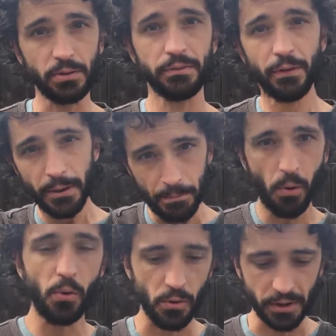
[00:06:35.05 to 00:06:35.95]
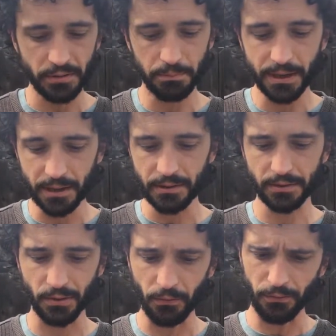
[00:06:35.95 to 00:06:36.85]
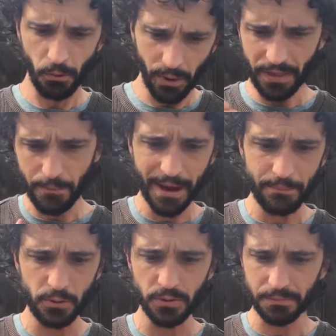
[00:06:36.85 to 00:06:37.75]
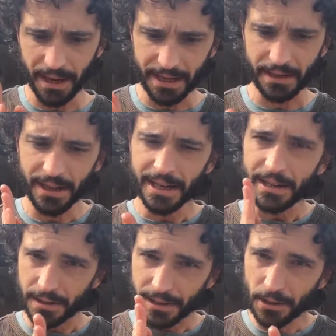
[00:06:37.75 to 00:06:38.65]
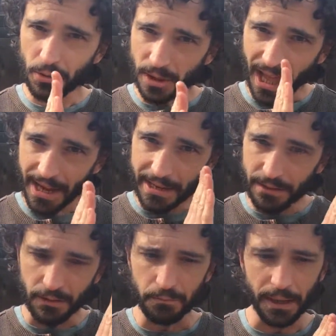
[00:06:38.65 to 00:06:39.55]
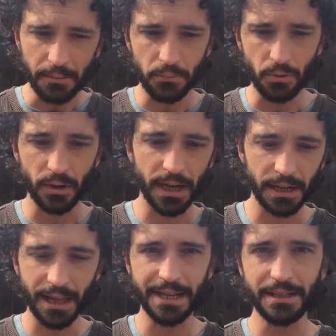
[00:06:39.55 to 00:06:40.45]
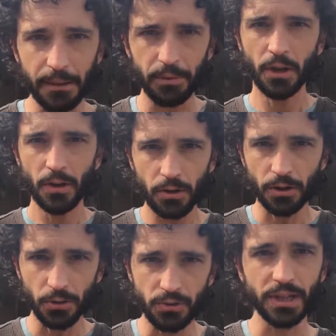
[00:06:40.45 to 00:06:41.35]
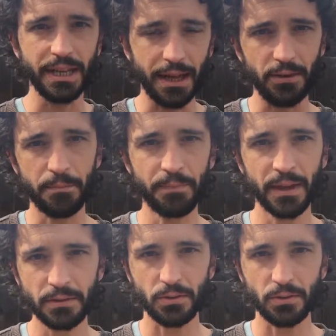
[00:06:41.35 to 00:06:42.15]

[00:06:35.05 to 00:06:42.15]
So it's very porous because the way the bamboo is made, it's like little lines of bamboo kind of lined up, glued together.